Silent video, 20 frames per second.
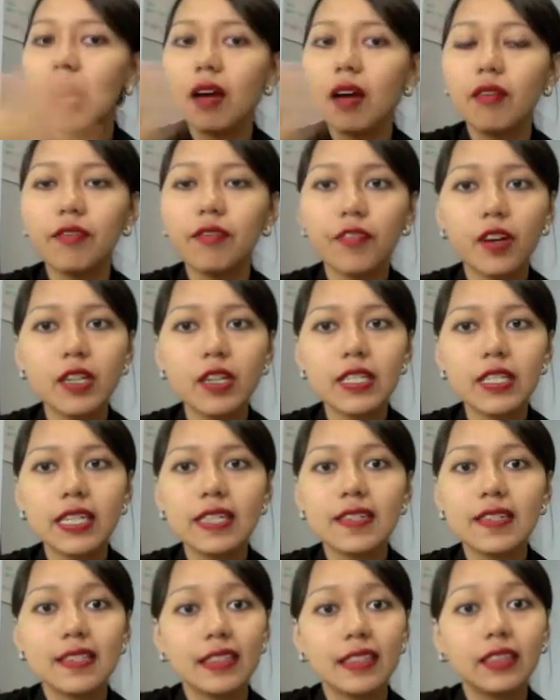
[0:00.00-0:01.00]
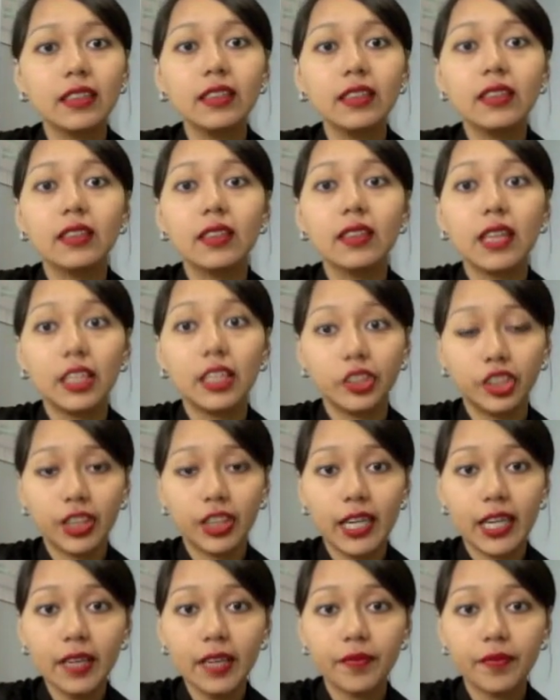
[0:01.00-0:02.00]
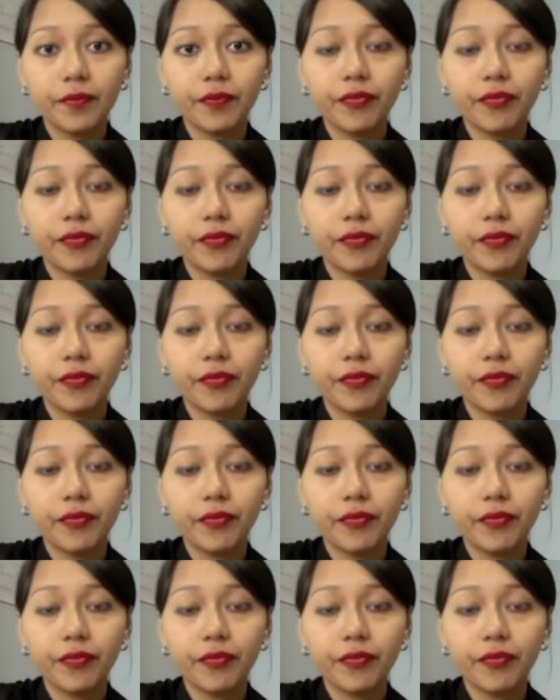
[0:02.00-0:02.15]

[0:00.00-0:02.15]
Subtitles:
Front is still a shape.